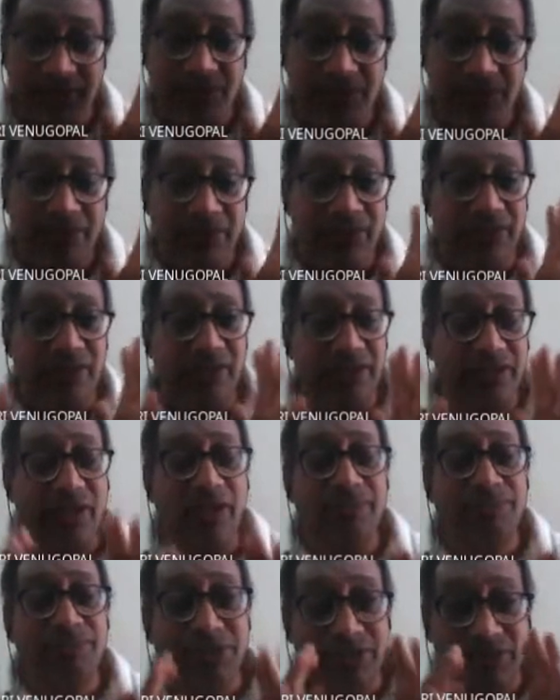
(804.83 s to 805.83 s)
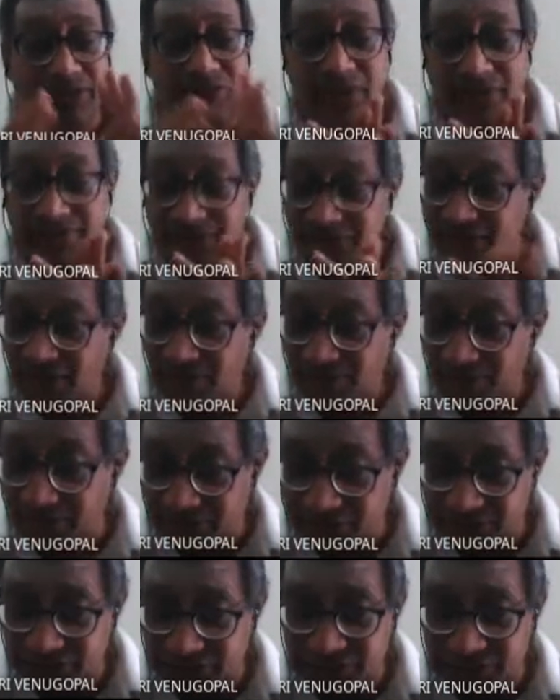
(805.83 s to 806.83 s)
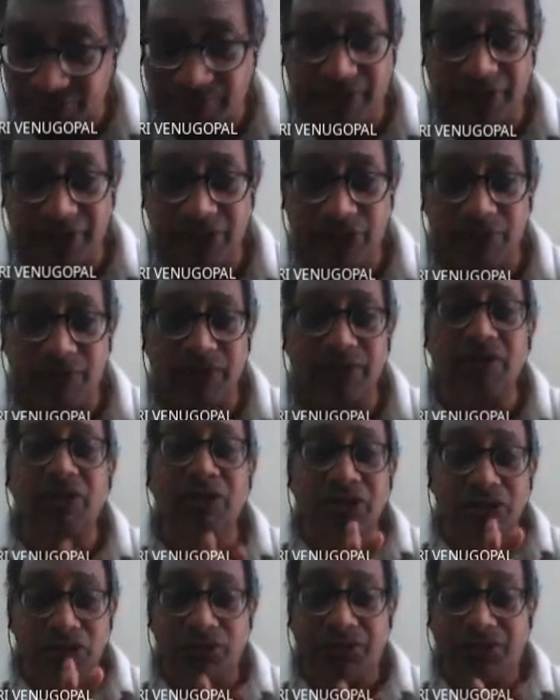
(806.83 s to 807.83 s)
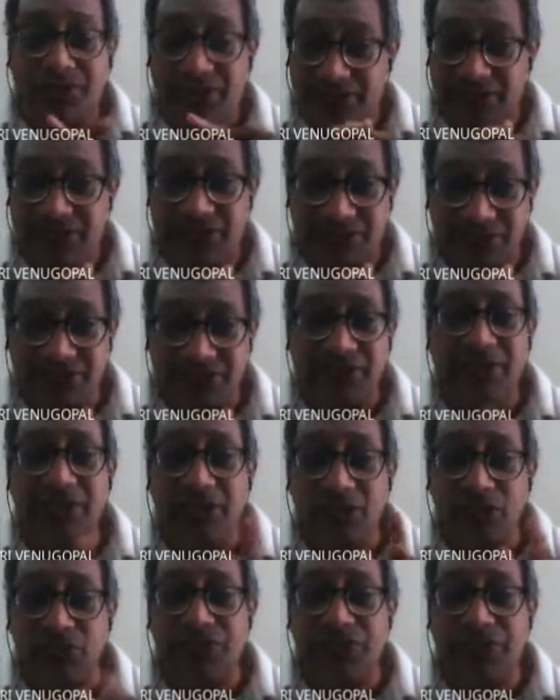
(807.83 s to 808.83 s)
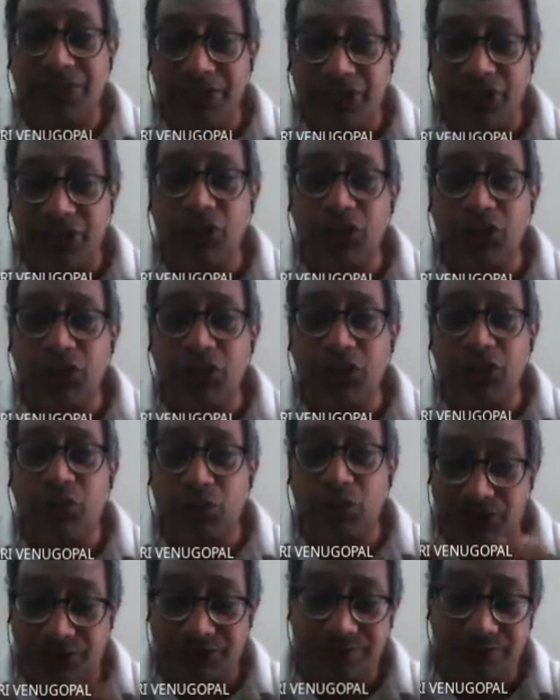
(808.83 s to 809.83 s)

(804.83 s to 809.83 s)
It helps in the service operations management. So it is necessary to study queues.